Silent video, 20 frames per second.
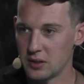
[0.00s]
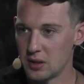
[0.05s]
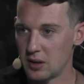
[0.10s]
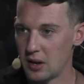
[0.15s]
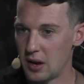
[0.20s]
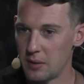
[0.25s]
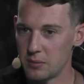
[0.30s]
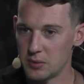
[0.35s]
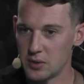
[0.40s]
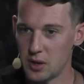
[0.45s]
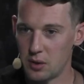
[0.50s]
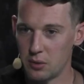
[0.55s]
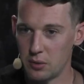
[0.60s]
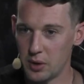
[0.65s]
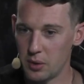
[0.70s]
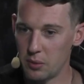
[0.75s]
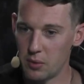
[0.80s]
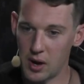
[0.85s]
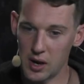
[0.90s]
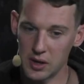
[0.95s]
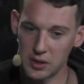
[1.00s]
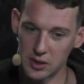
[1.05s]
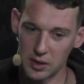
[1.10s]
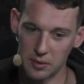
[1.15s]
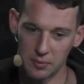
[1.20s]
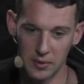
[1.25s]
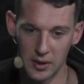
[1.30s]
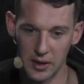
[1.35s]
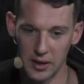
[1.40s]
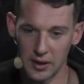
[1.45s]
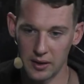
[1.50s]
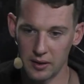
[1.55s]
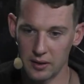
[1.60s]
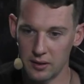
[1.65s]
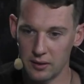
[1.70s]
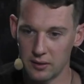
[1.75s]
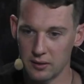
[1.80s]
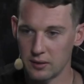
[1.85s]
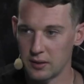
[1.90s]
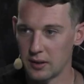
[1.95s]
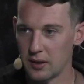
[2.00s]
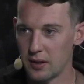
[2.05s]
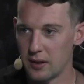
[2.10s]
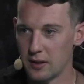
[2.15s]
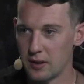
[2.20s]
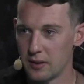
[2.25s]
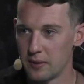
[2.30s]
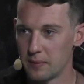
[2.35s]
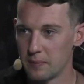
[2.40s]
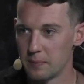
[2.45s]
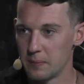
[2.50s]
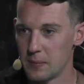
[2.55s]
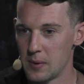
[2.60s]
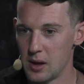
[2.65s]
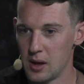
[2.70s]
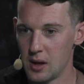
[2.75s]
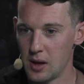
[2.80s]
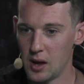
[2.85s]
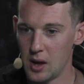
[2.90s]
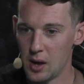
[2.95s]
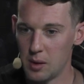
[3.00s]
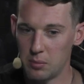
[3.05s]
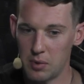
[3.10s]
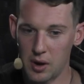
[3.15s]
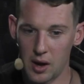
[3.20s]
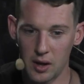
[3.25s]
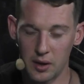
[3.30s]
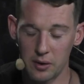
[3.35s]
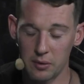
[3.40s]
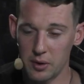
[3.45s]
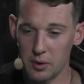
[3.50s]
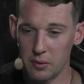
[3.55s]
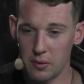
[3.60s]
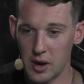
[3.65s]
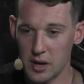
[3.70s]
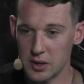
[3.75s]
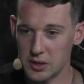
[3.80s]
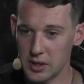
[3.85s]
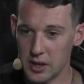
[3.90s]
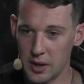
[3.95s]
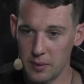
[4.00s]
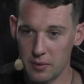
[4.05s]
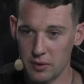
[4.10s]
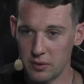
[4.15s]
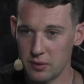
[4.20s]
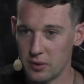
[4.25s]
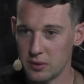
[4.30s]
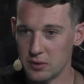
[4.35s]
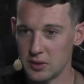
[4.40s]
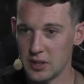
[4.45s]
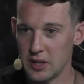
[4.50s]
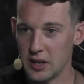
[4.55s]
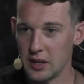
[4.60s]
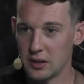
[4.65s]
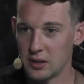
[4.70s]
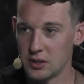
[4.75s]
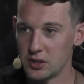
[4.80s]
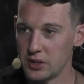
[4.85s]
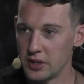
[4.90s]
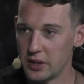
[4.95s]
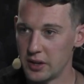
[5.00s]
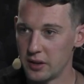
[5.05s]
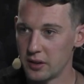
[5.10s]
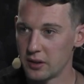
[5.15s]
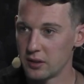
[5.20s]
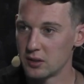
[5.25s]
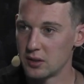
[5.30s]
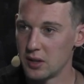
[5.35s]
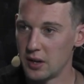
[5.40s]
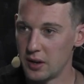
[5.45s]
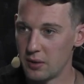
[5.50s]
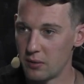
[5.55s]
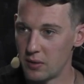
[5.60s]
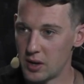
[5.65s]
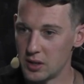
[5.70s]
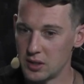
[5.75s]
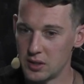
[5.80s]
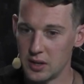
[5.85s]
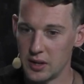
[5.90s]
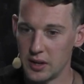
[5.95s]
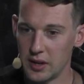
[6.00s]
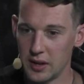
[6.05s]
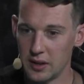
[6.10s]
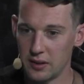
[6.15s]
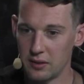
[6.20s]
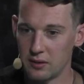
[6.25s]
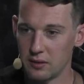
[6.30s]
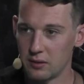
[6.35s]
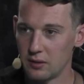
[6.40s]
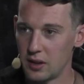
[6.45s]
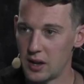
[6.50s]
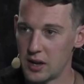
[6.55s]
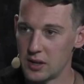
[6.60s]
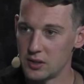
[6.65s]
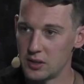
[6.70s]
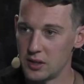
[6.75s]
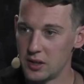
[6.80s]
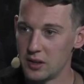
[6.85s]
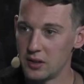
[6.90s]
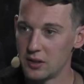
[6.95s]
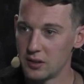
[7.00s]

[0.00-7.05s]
Sometimes I'll rewatch something. Probably rewatch Game of Thrones again this year because I didn't watch it again last year.